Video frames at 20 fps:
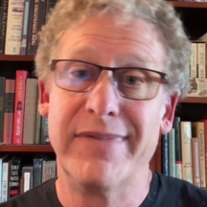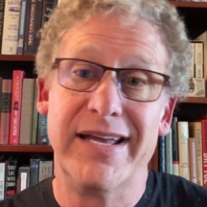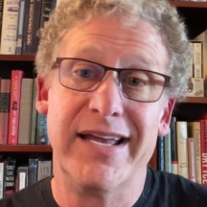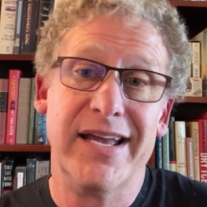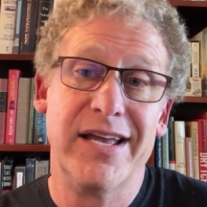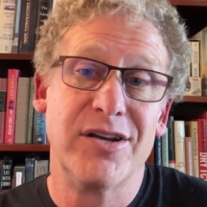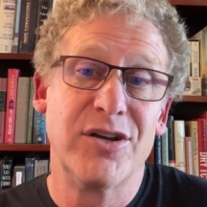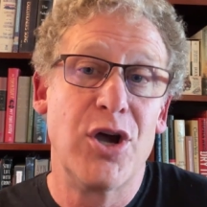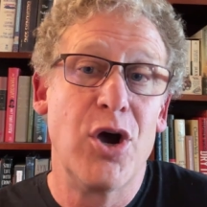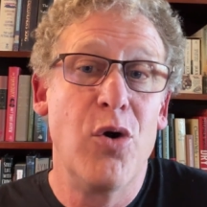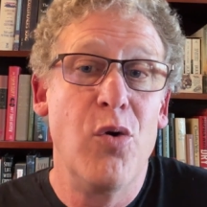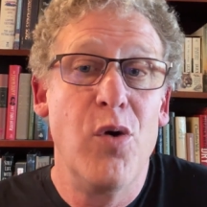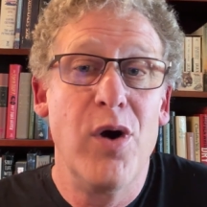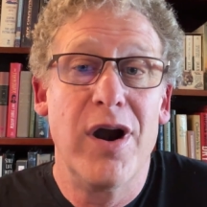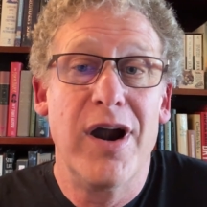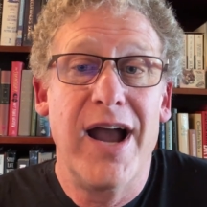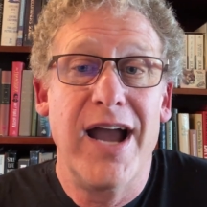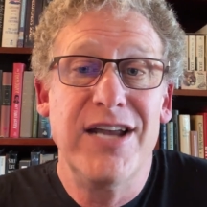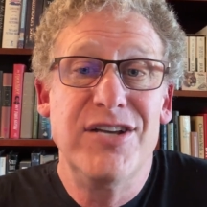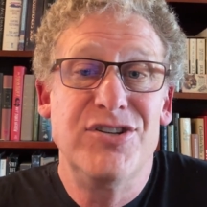and go
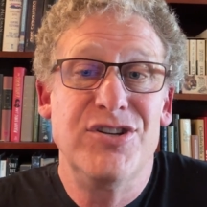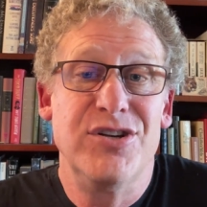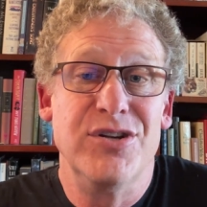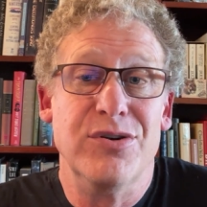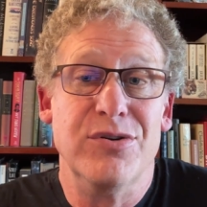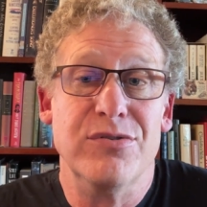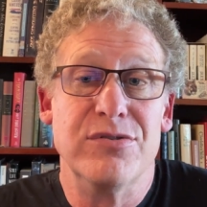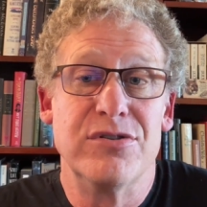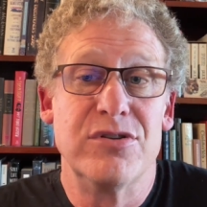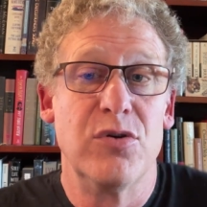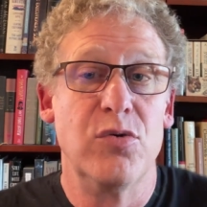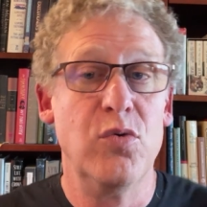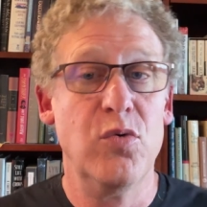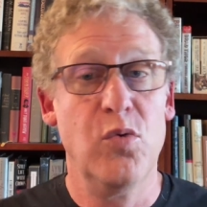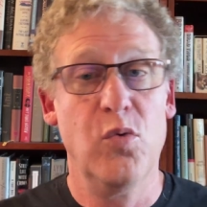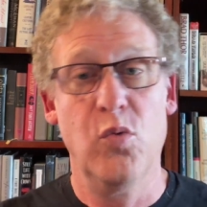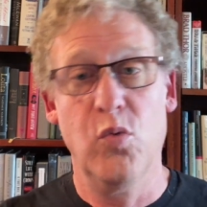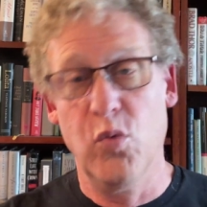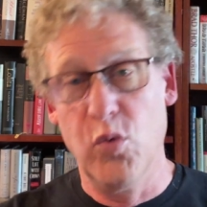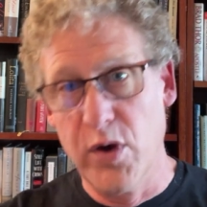where I choose,
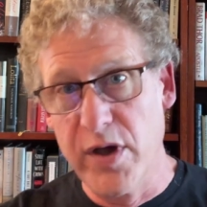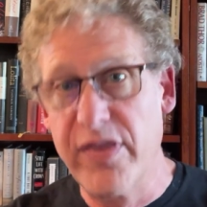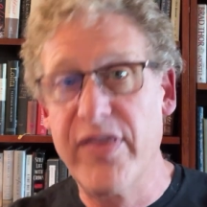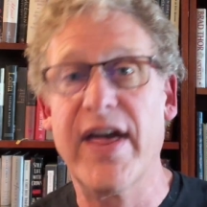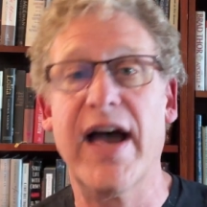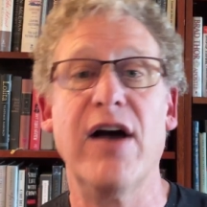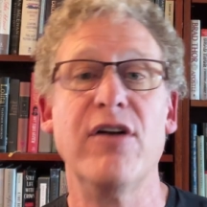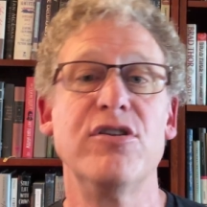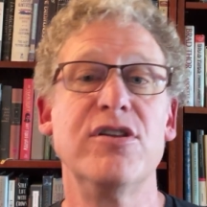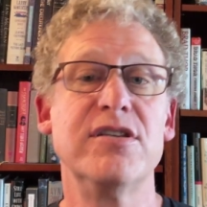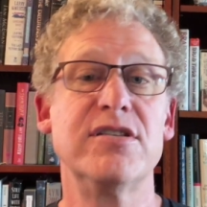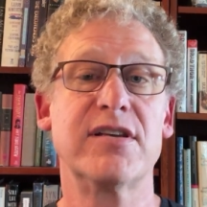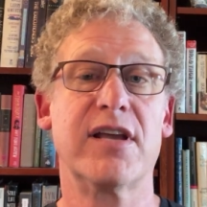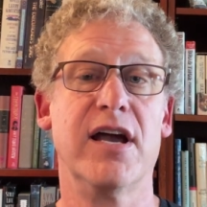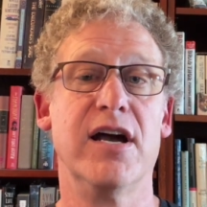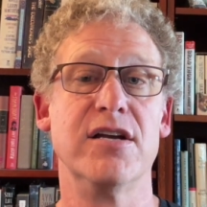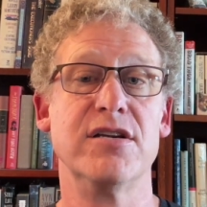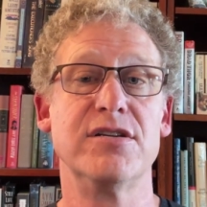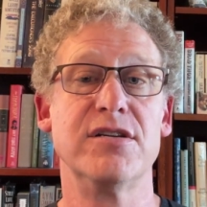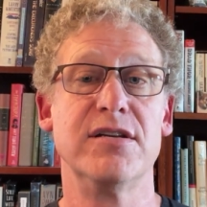without
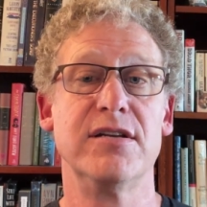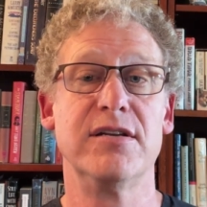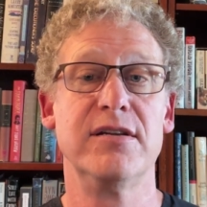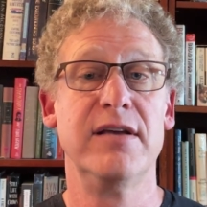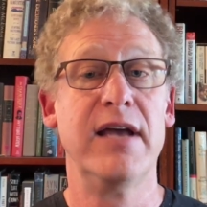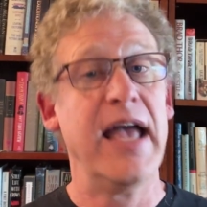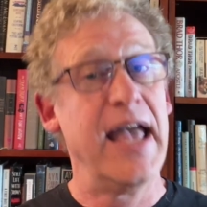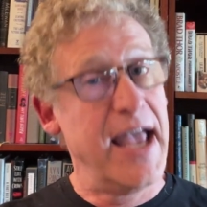discussion